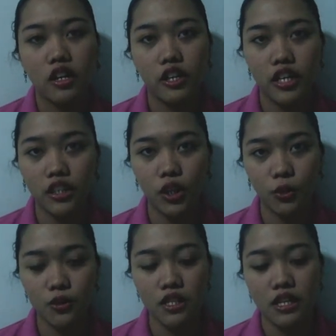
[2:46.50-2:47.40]
Grid
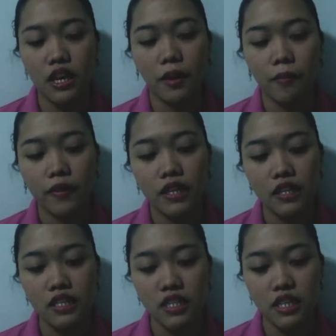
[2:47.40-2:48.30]
hosting.
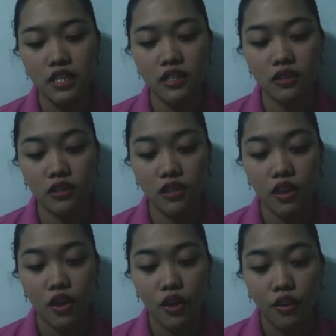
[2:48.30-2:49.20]
This is
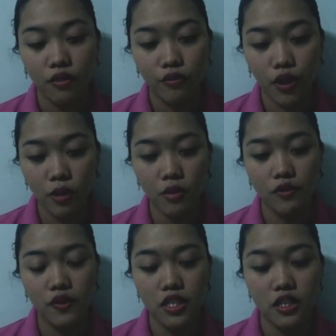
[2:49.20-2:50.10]
form
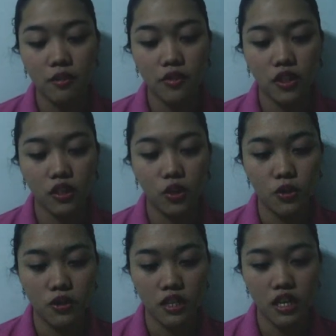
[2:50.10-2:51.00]
of distributed
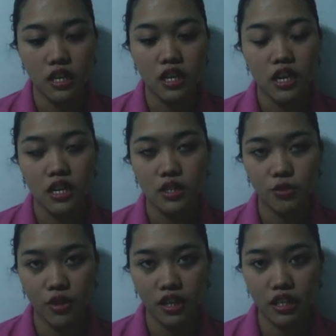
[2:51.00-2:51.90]
hosting is
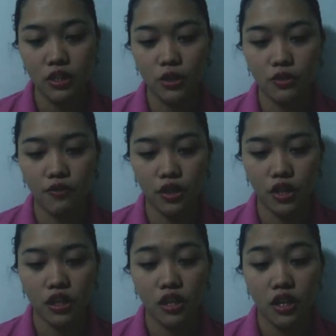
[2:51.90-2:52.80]
when a
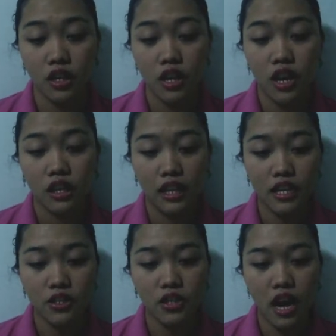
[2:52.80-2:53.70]
server
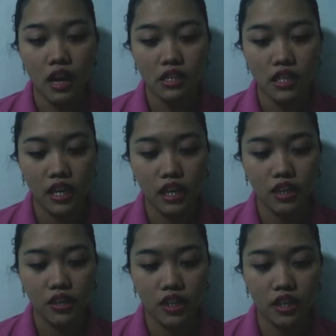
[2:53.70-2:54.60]
cluster acts like a
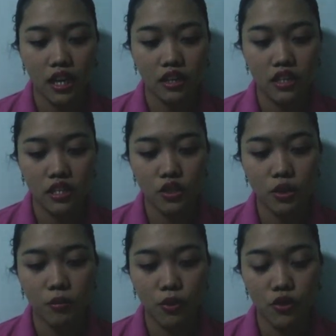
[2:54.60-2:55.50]
grid and is
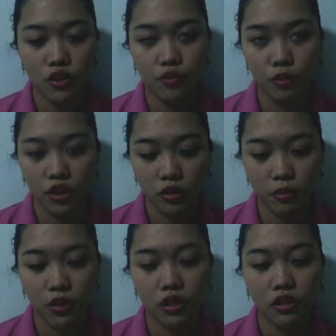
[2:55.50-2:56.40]
composed of
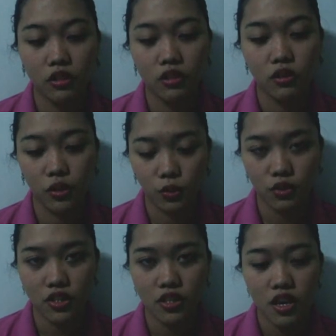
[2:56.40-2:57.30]
multiple
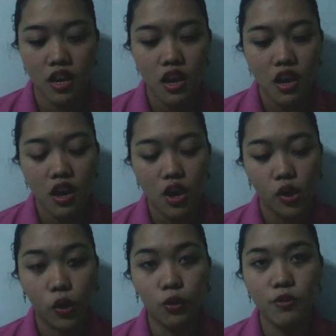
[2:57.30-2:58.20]
nodes.
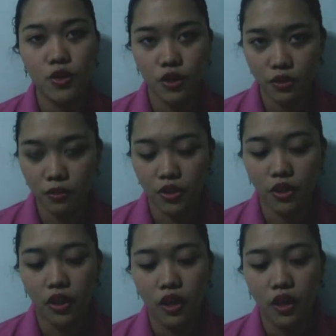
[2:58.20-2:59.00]
Home server.